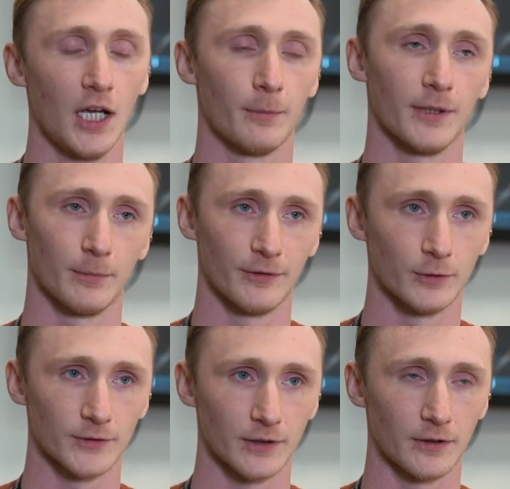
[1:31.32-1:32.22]
But then we've
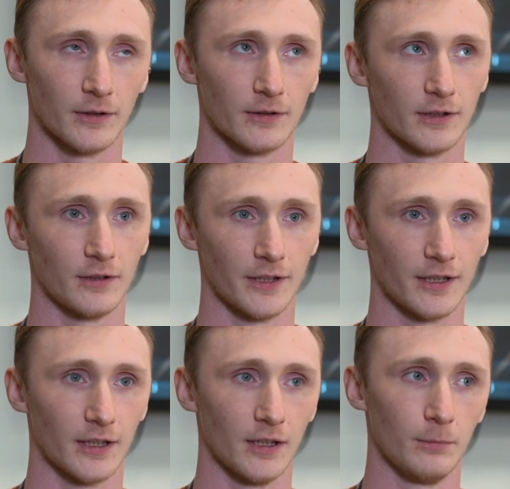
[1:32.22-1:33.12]
also got like
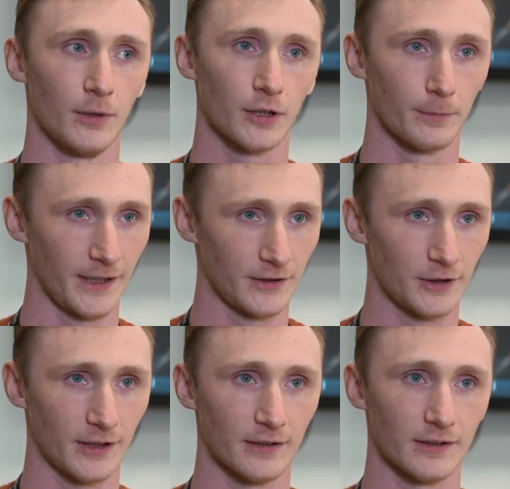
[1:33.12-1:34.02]
mock-up
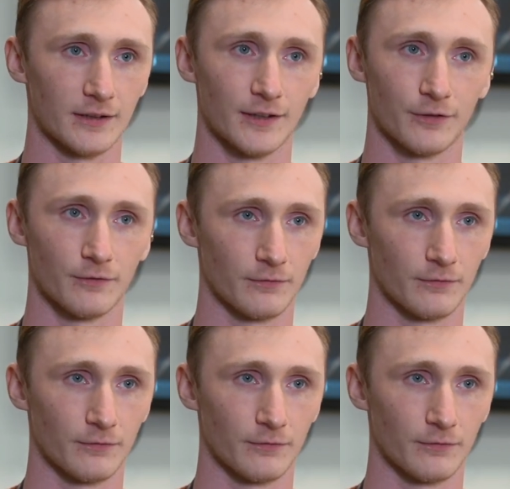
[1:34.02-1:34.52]
engines and different